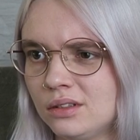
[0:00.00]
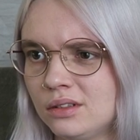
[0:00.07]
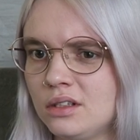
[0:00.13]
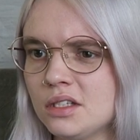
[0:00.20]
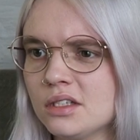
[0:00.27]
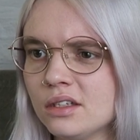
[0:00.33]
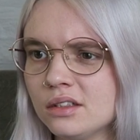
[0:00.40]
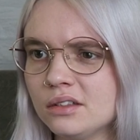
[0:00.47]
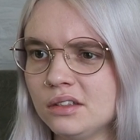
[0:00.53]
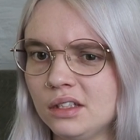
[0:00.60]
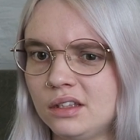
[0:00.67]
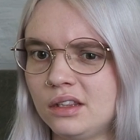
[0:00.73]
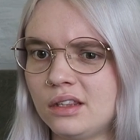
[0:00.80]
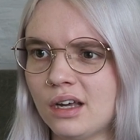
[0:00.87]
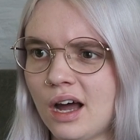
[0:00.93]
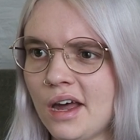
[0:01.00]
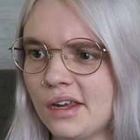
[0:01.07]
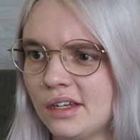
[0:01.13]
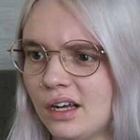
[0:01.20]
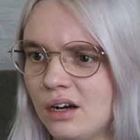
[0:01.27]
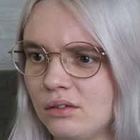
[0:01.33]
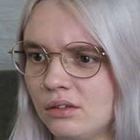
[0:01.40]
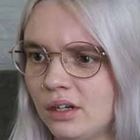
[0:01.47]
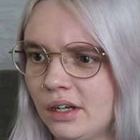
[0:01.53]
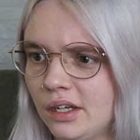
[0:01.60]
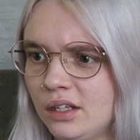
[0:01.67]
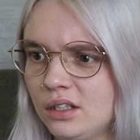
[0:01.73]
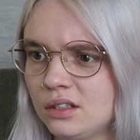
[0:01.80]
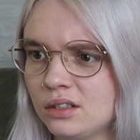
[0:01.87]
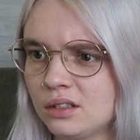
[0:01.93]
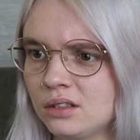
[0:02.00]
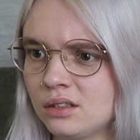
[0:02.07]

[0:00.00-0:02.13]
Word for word: He's not gonna die now, right?